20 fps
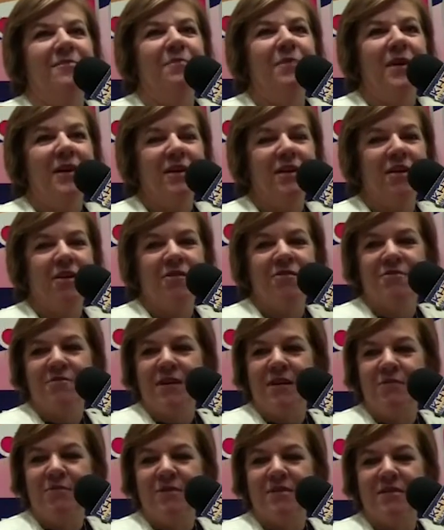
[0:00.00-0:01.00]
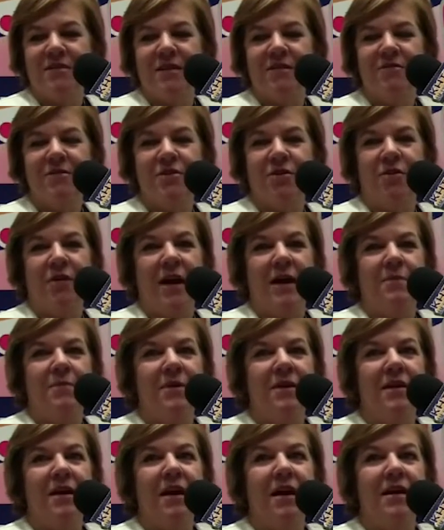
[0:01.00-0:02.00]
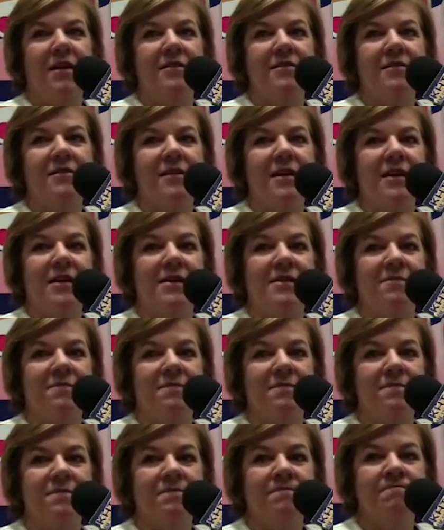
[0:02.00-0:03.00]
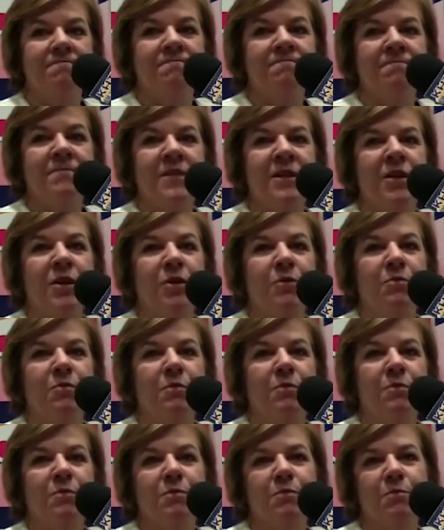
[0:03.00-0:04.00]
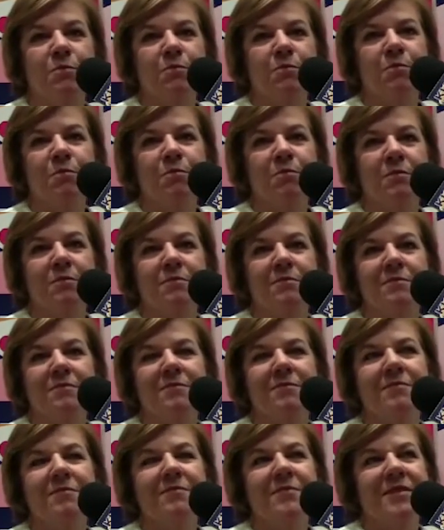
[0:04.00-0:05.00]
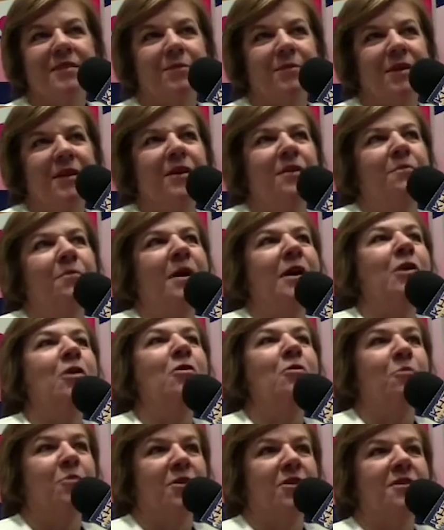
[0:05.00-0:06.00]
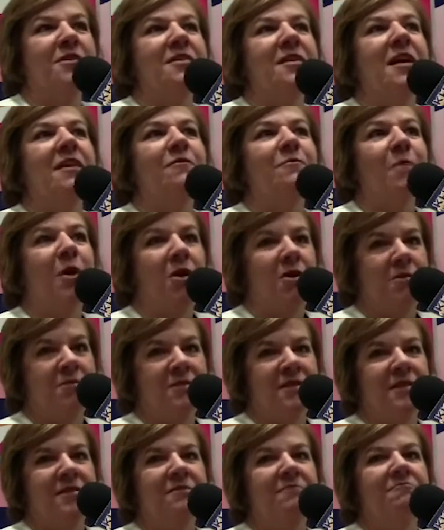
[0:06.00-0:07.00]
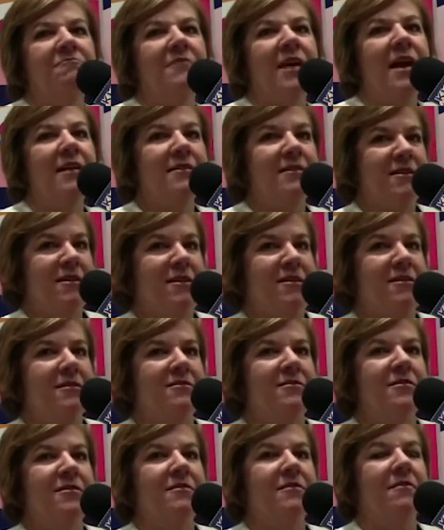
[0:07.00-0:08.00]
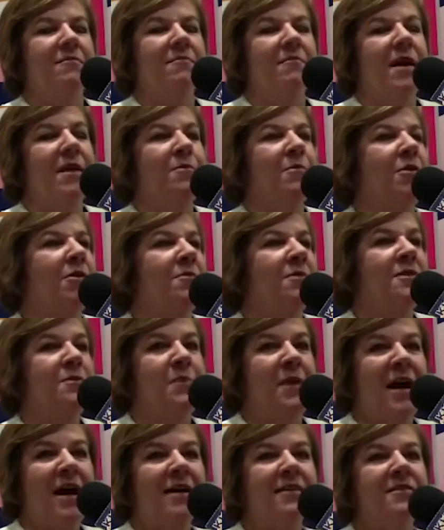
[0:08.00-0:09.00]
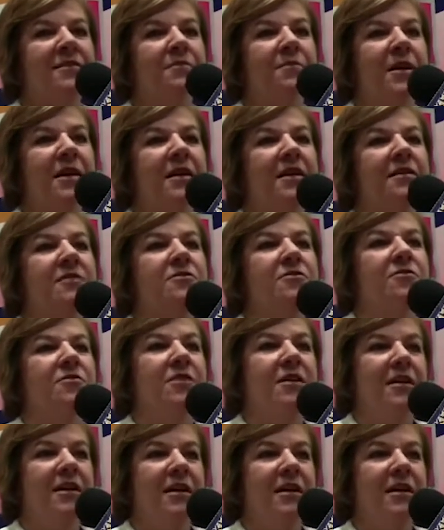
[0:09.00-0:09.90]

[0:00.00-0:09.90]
But you know, it was it was great because, um, you know, some of the other, my coworkers have moms and and kids, and my mom has passed, and my kids are